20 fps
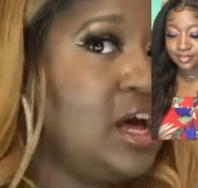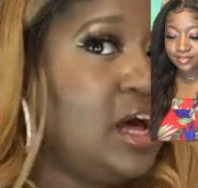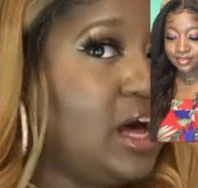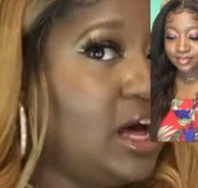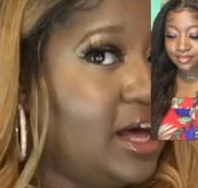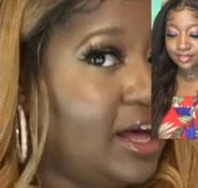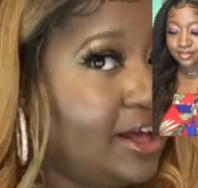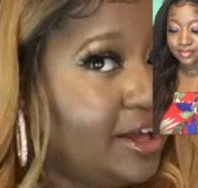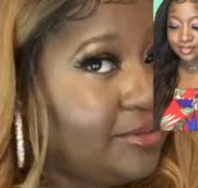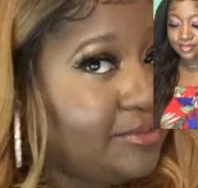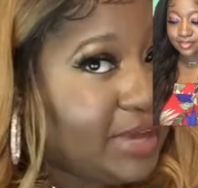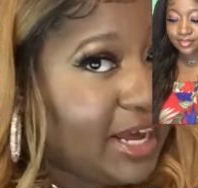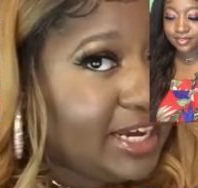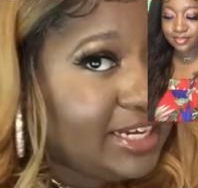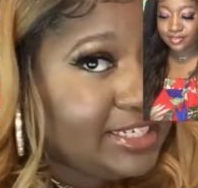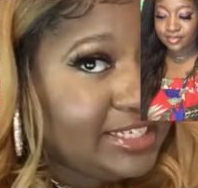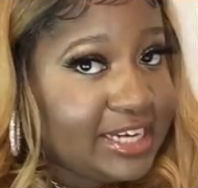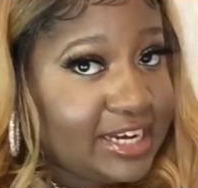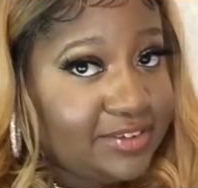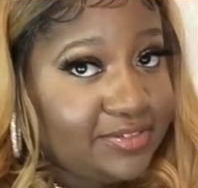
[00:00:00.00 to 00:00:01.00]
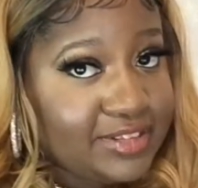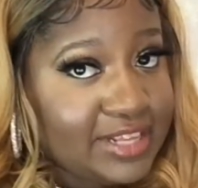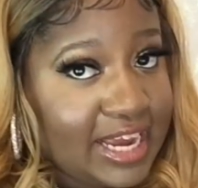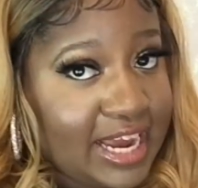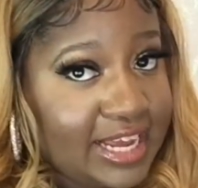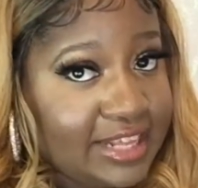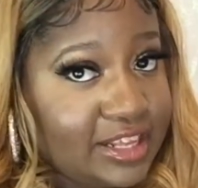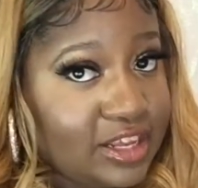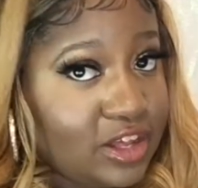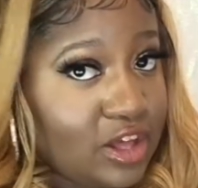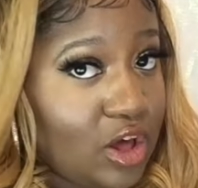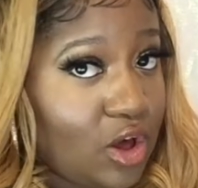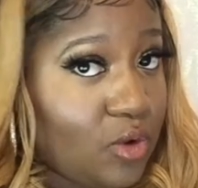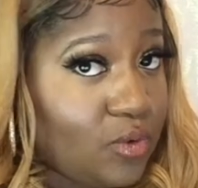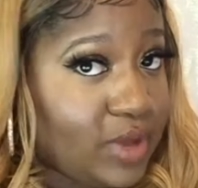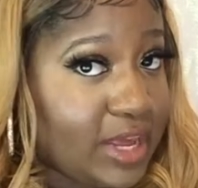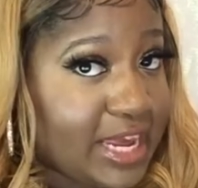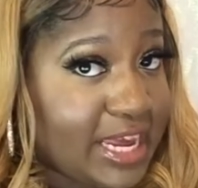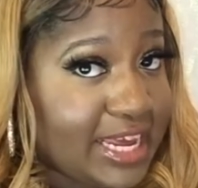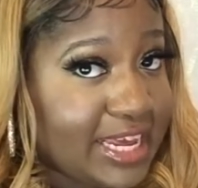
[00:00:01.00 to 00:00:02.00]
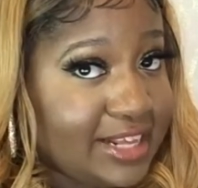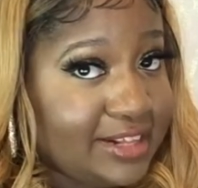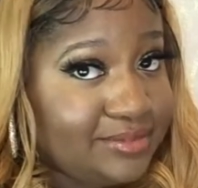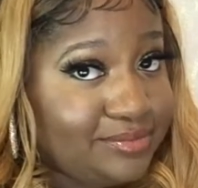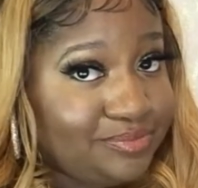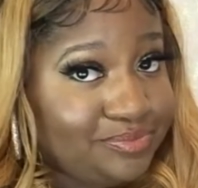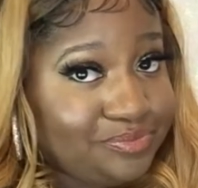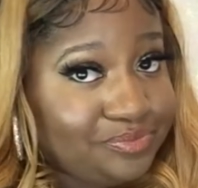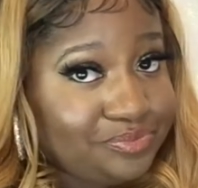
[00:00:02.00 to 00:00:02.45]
I definitely had to go in